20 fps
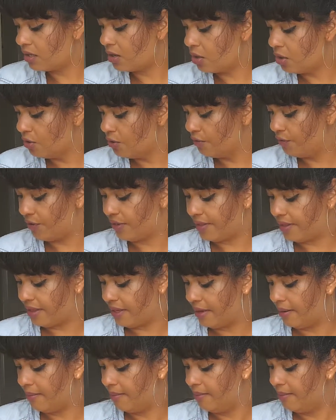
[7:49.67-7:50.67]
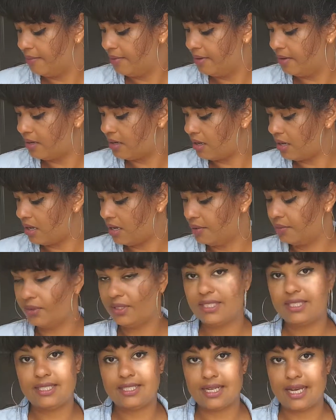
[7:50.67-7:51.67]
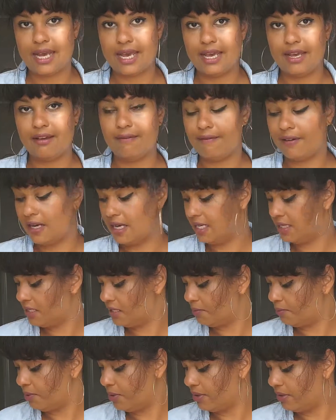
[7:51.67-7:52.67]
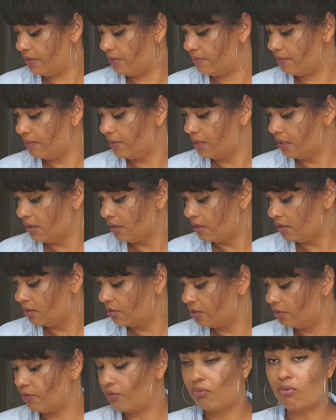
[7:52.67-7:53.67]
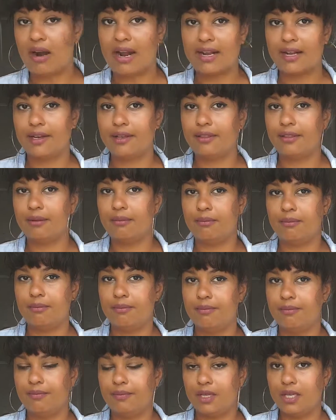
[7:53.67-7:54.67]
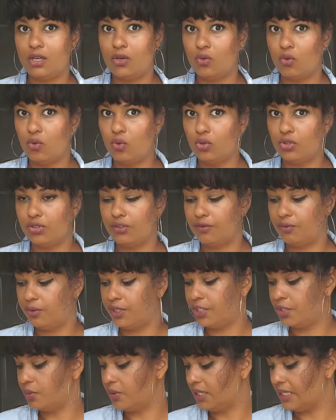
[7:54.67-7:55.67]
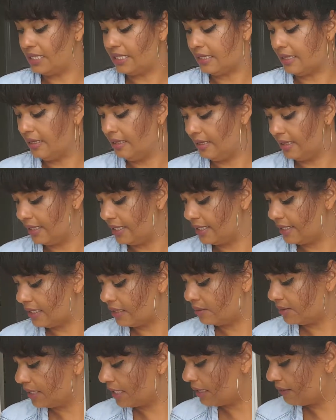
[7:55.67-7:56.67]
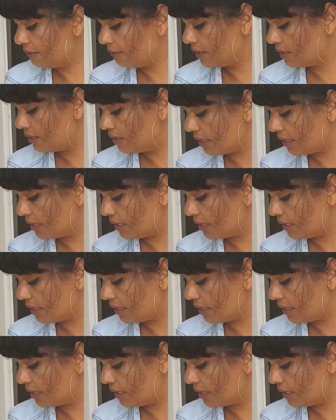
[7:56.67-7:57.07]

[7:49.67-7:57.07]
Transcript: over them, I would say, if I had to put them, sort of rank them in order of which ones I liked, I would have to